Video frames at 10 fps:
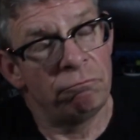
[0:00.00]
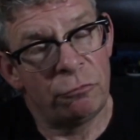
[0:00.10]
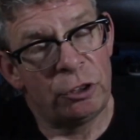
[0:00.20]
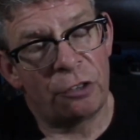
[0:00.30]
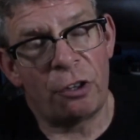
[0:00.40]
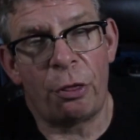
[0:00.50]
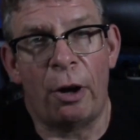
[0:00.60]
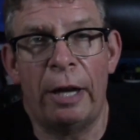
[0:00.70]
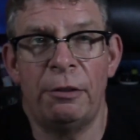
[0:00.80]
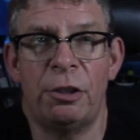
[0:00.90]
Just a
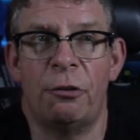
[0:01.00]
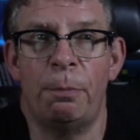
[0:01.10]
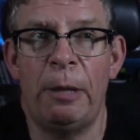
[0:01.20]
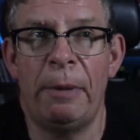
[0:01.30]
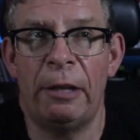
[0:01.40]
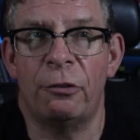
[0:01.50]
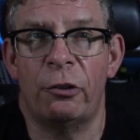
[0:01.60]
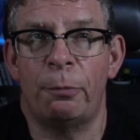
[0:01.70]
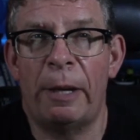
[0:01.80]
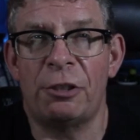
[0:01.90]
thought, just me being
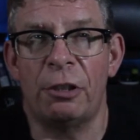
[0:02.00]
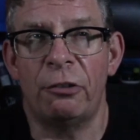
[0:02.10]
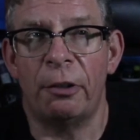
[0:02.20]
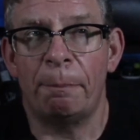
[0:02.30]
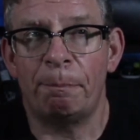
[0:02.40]
suspicious.